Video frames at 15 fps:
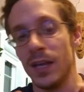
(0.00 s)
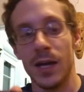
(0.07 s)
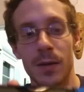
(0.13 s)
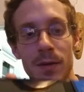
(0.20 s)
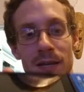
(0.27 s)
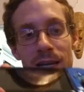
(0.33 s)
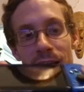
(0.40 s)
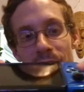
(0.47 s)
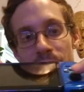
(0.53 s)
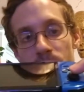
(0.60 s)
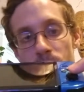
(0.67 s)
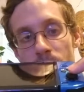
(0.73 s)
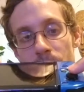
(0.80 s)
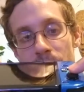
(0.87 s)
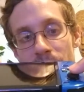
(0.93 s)
I mean, yeah, you have to
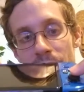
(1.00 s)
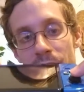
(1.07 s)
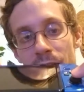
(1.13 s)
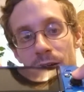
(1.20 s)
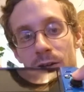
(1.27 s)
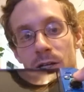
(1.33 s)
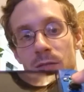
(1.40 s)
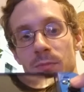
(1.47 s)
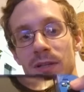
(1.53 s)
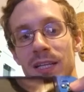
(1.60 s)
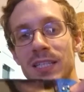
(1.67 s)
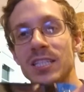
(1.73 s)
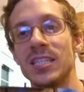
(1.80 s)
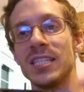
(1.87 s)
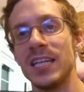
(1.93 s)
worry about the analogs, but
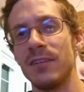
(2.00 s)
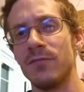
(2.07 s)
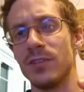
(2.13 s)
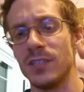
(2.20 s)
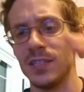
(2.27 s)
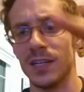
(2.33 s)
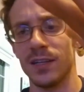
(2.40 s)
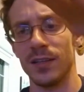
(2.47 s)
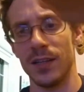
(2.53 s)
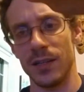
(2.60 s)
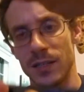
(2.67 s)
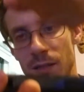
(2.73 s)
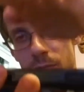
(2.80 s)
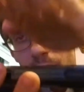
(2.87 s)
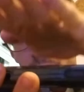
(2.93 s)
let's just say for a second that
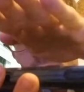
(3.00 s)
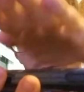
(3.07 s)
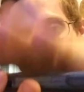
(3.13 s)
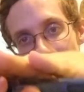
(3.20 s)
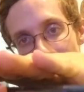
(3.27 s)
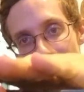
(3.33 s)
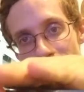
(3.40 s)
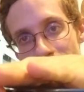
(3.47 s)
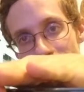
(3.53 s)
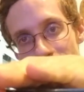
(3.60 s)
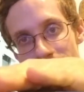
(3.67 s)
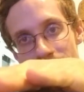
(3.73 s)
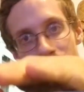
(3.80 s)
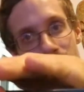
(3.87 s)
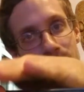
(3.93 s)
something goes like
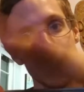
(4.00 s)
this,